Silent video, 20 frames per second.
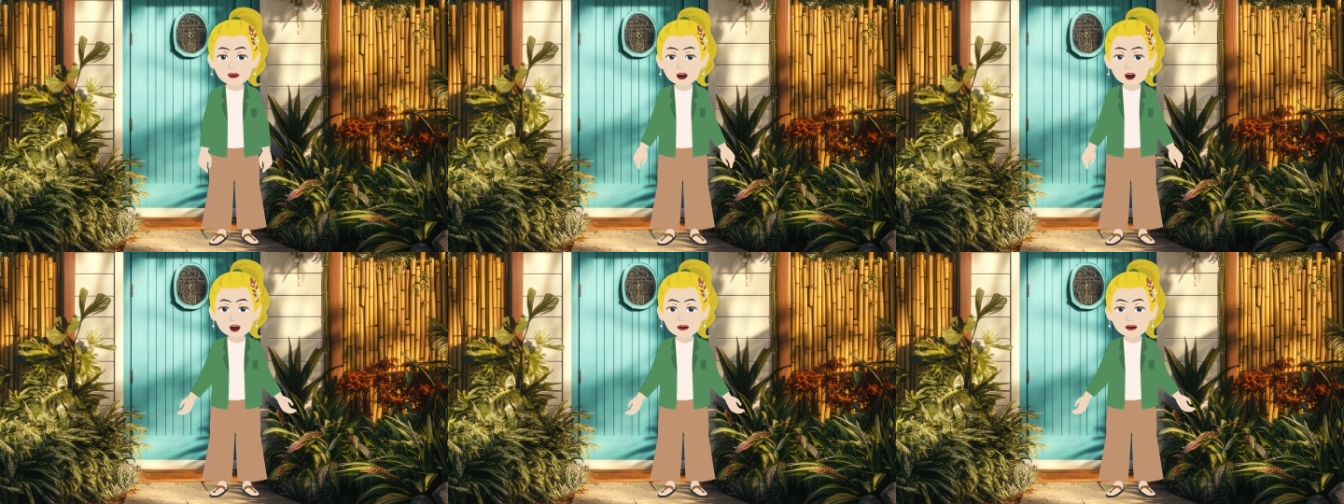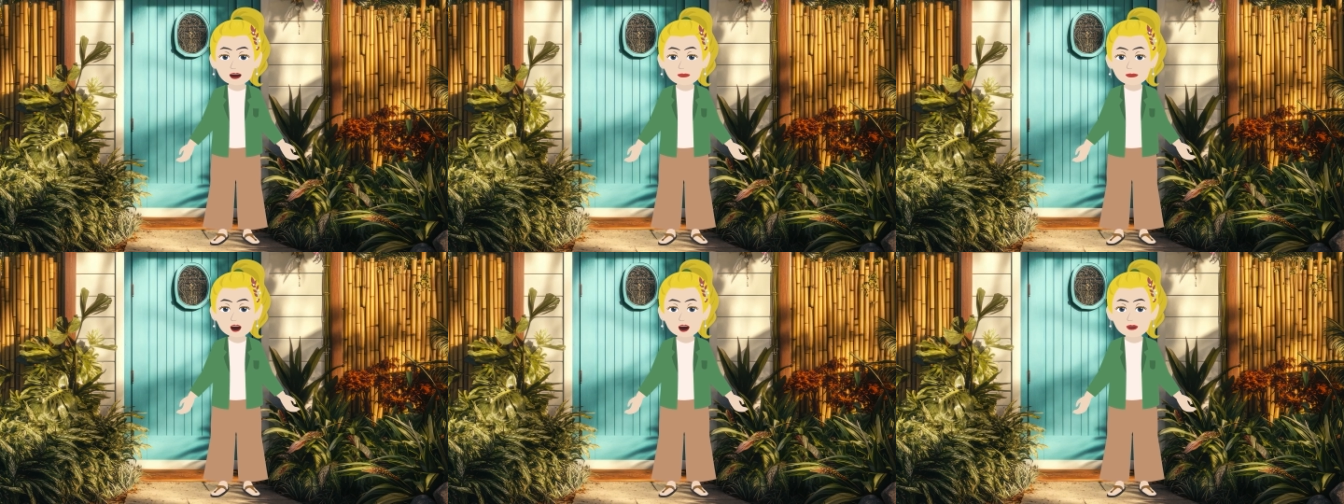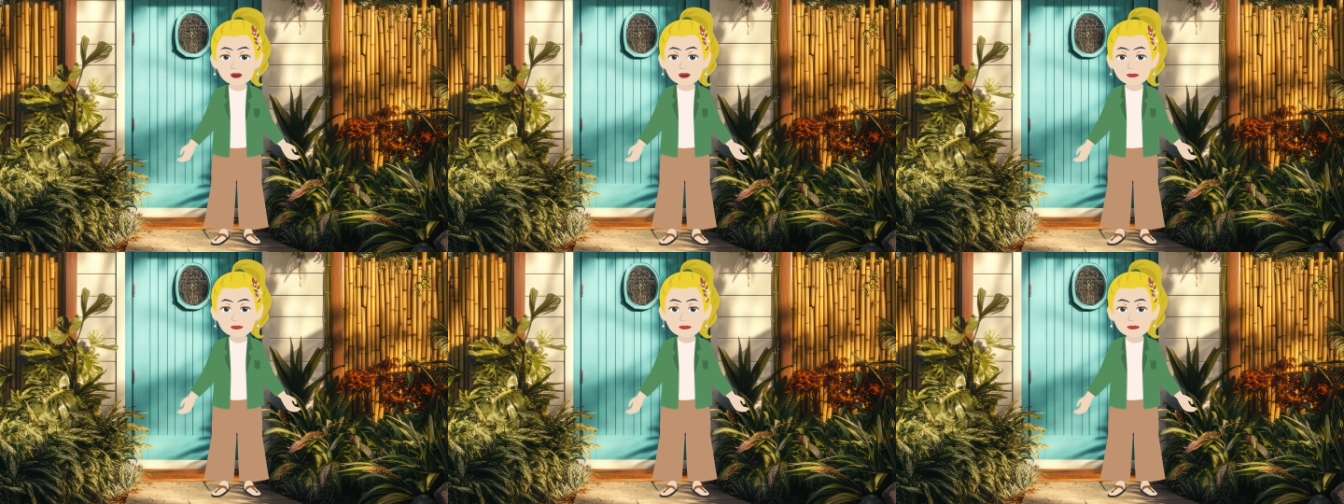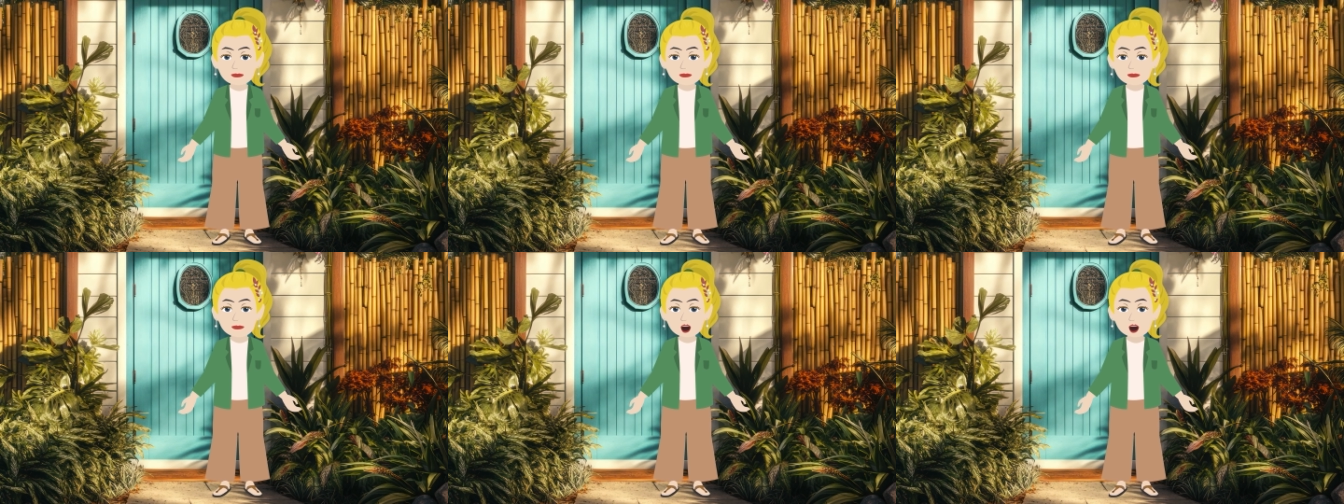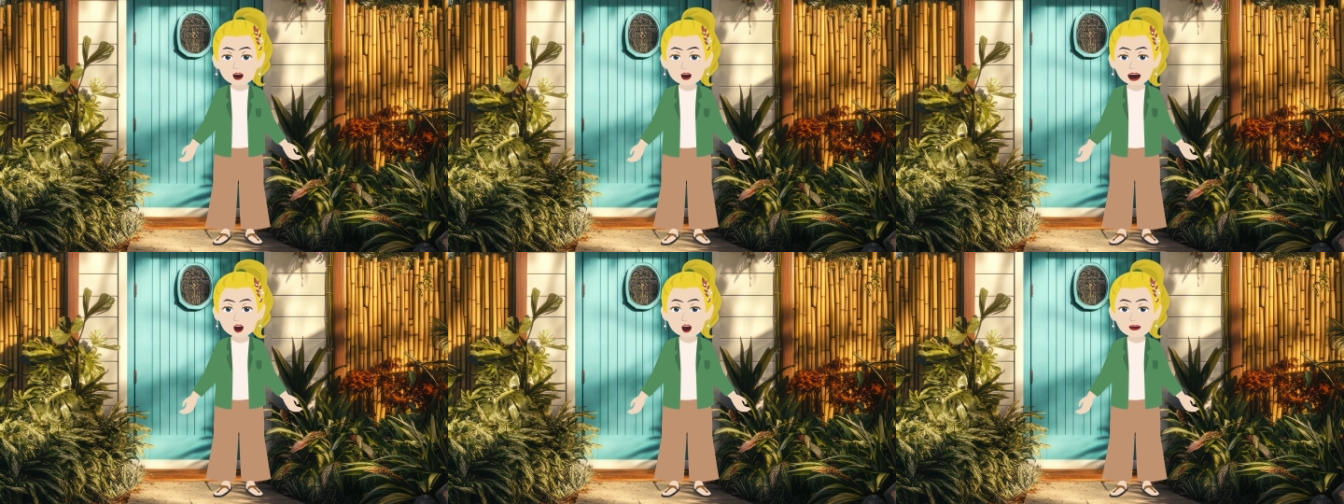and it is given. And
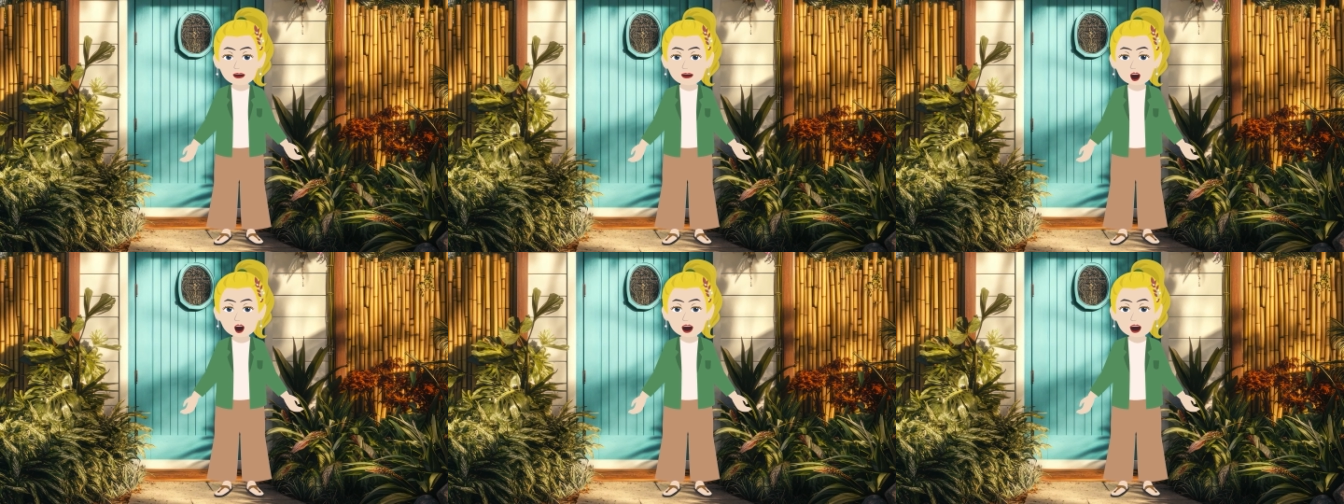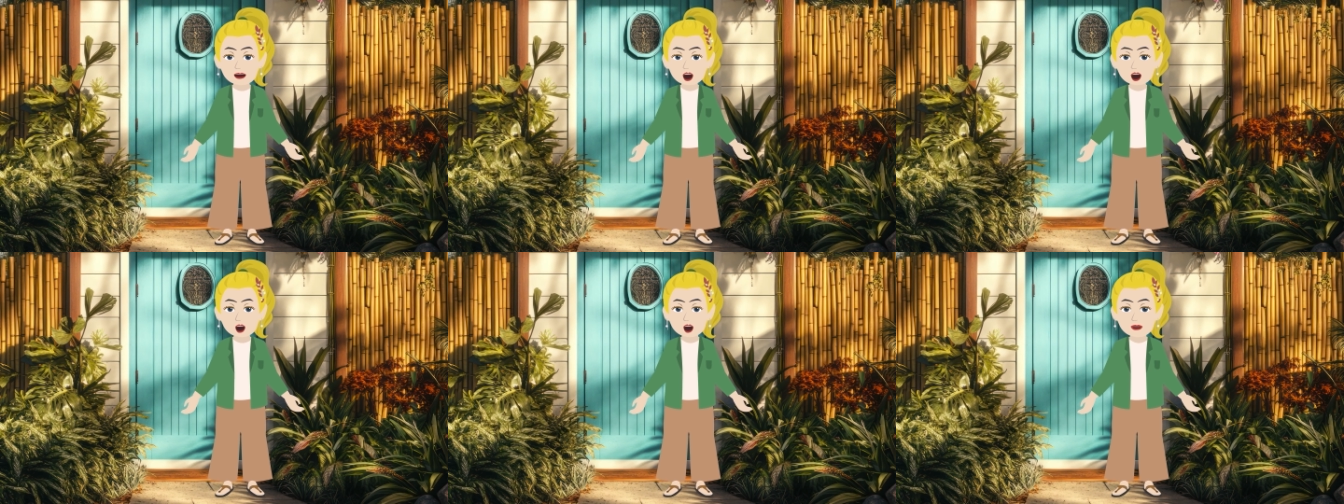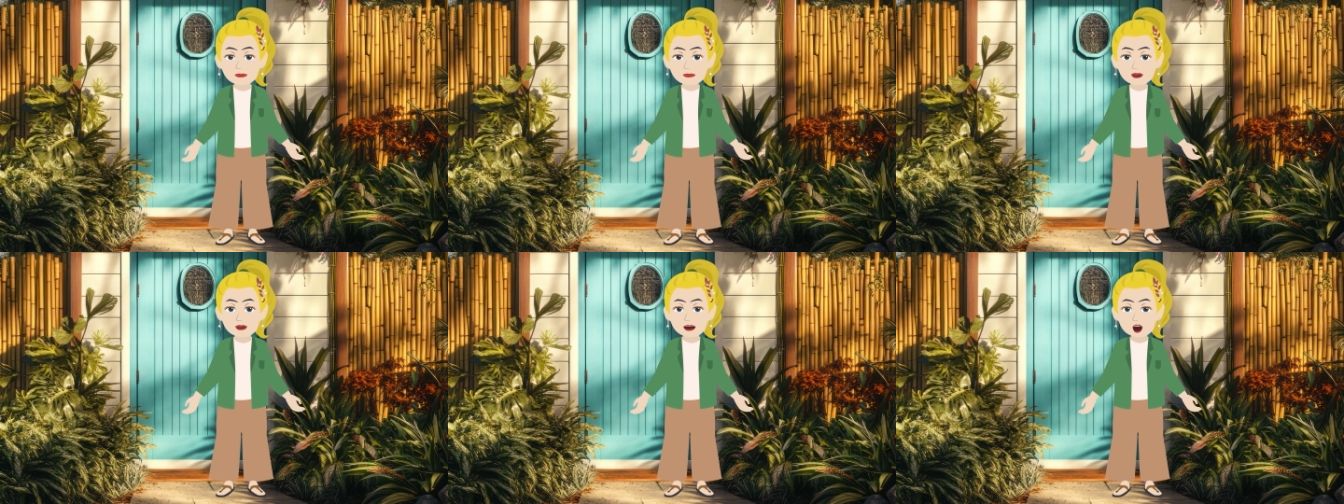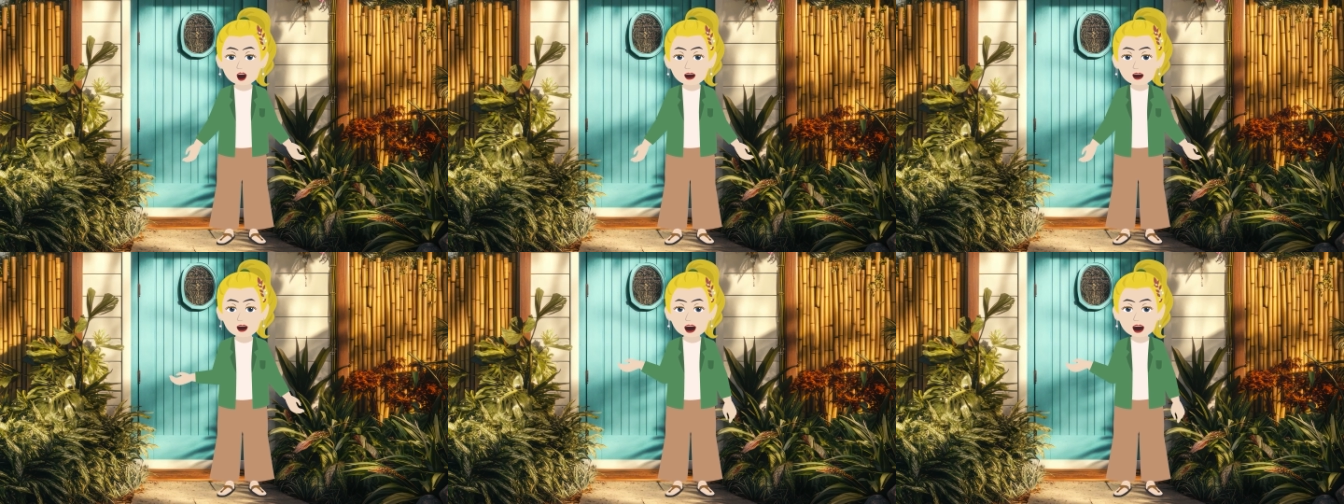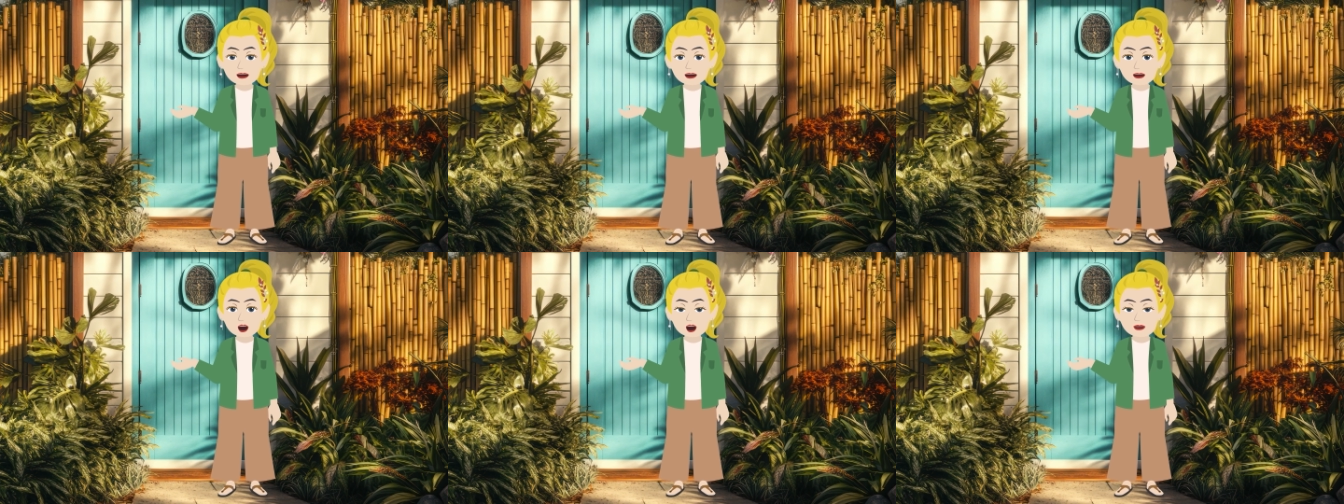no truer words have ever been
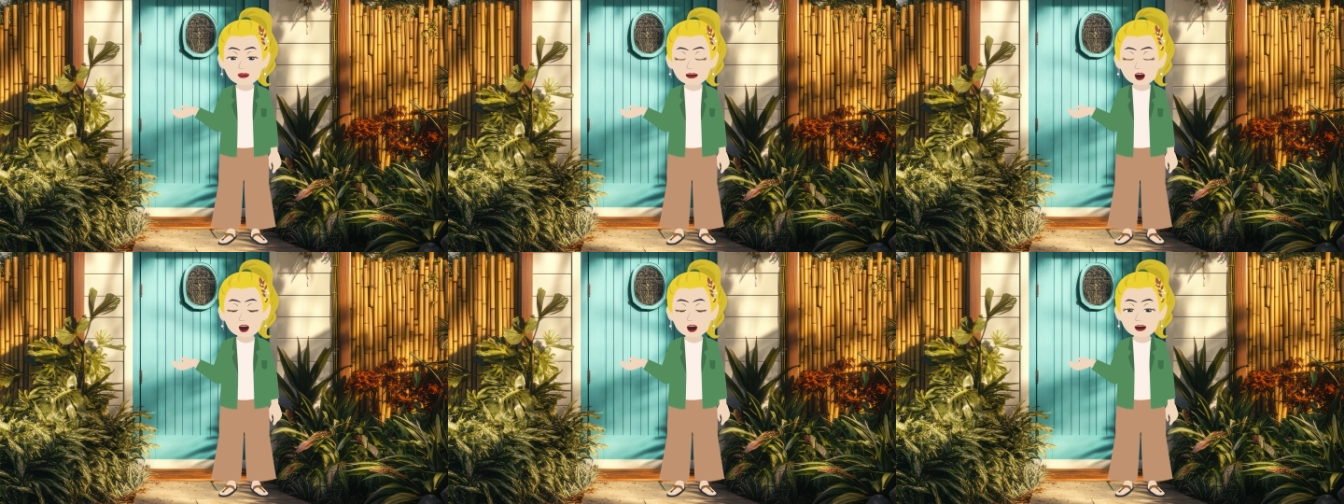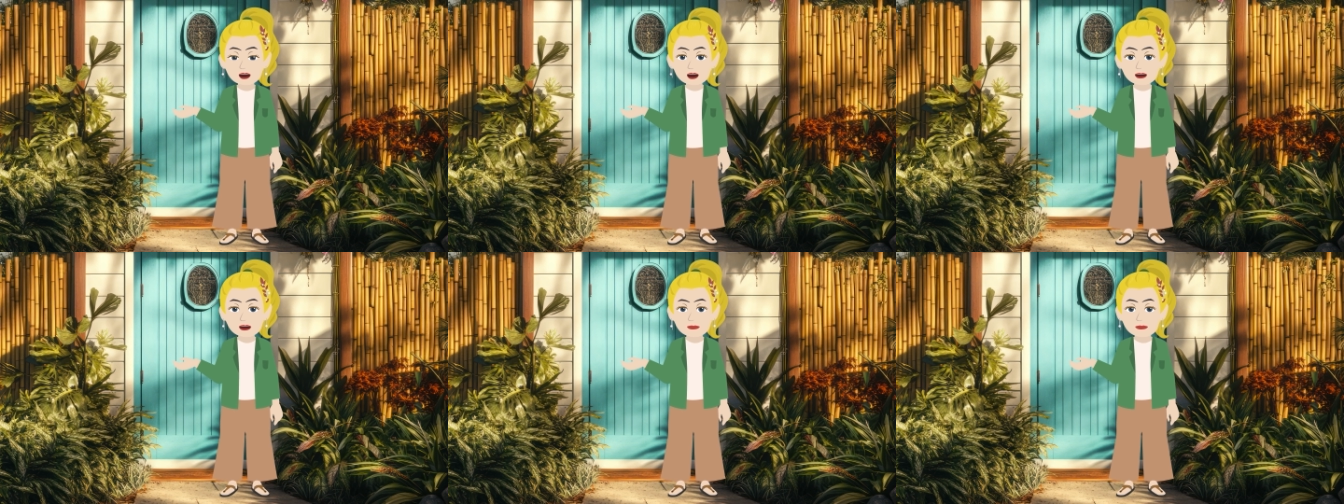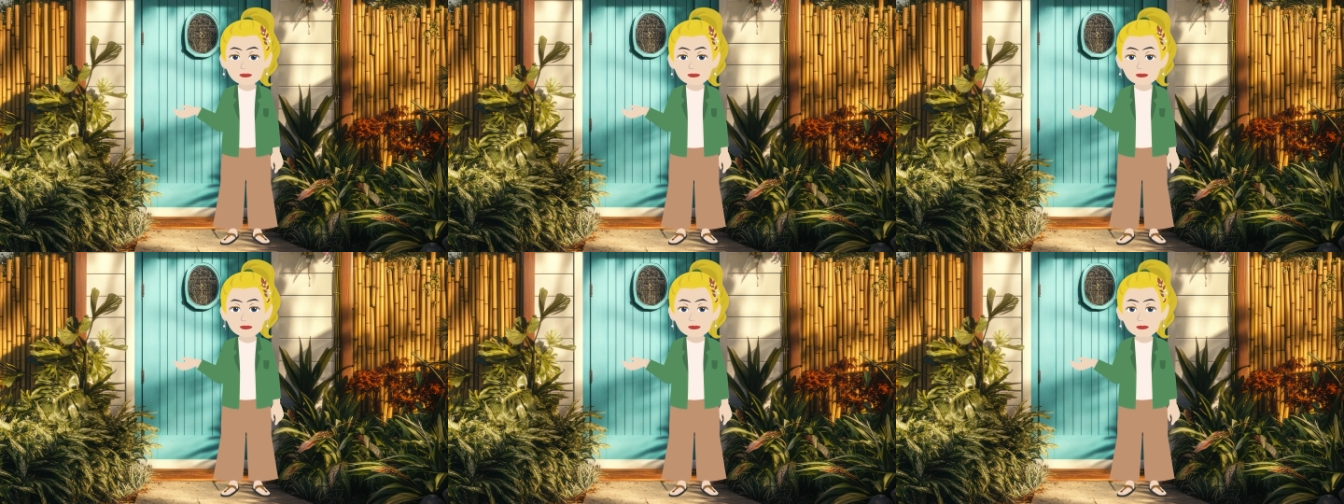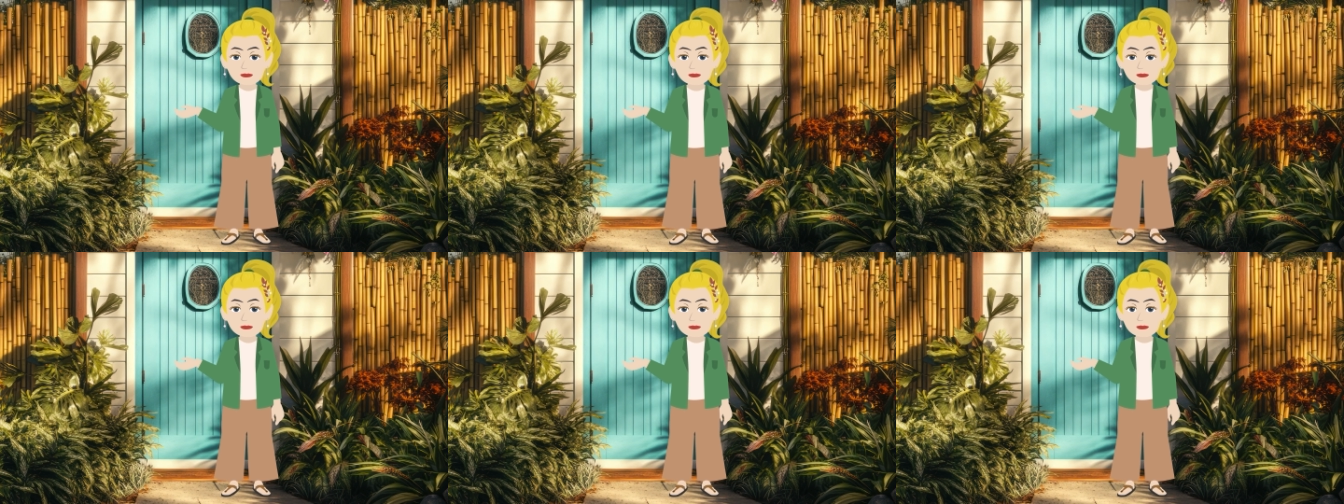offered by any of you.